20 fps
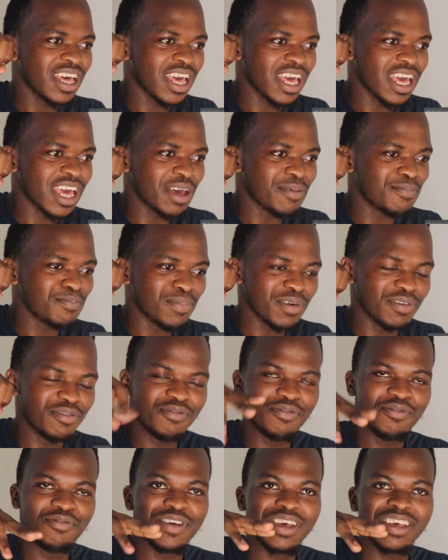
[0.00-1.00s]
be
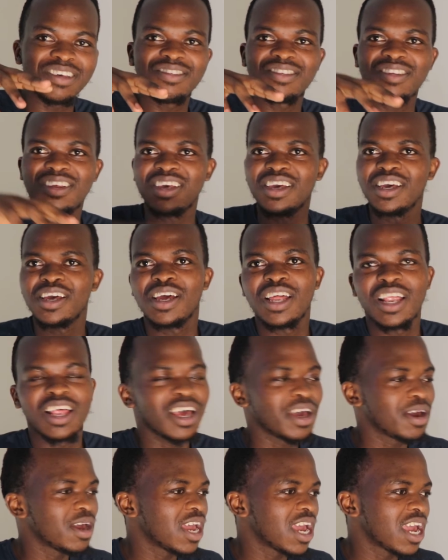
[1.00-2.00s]
fixed
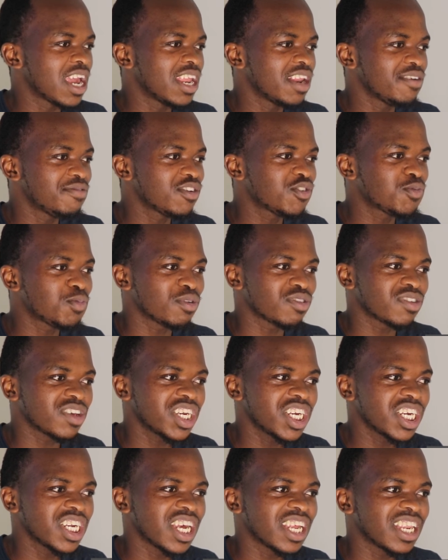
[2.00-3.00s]
in a fixed
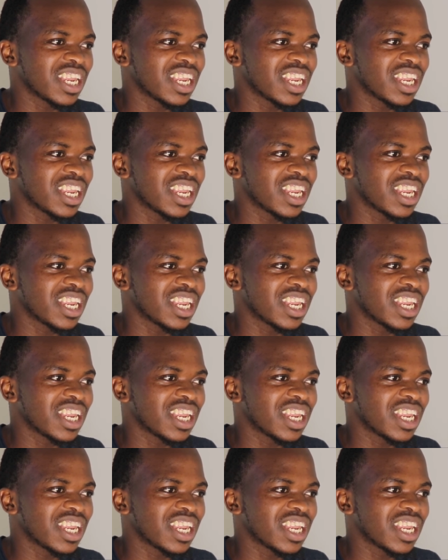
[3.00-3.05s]
position,